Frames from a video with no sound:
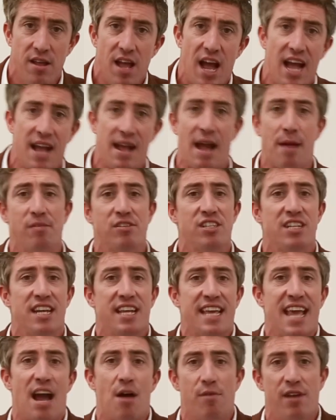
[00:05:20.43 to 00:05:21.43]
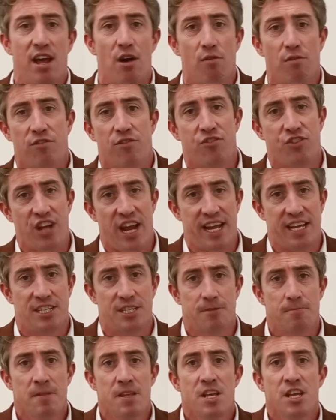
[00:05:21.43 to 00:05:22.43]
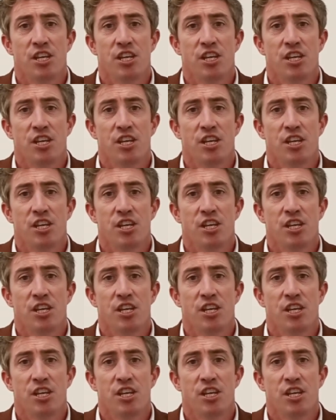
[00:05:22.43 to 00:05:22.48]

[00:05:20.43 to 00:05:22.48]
Amazon account health checks.